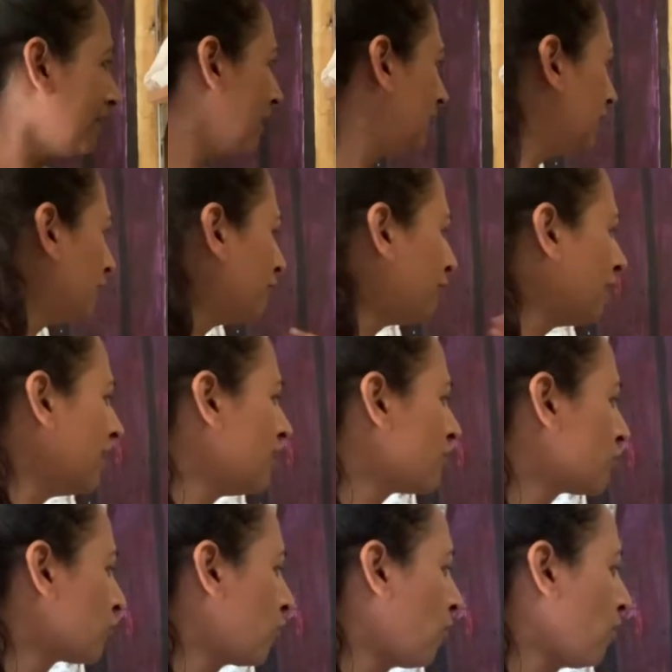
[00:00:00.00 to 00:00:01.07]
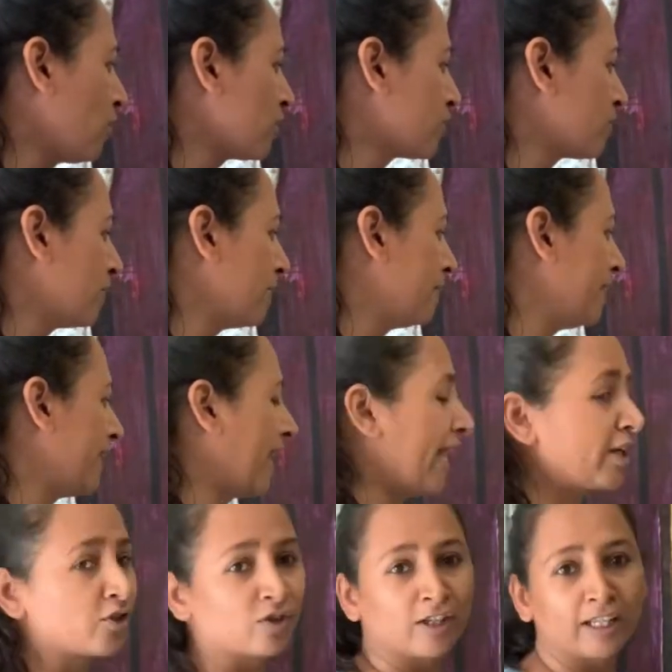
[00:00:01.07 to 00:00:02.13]
The first course will be
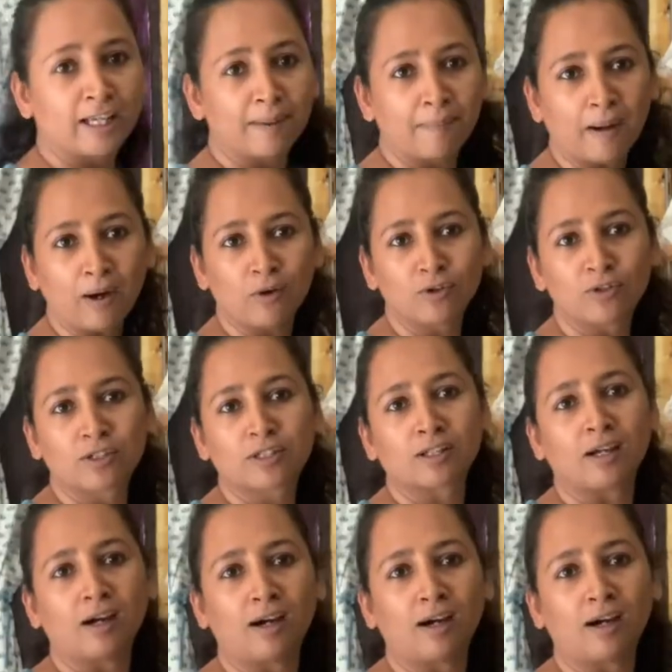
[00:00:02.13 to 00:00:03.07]
actually about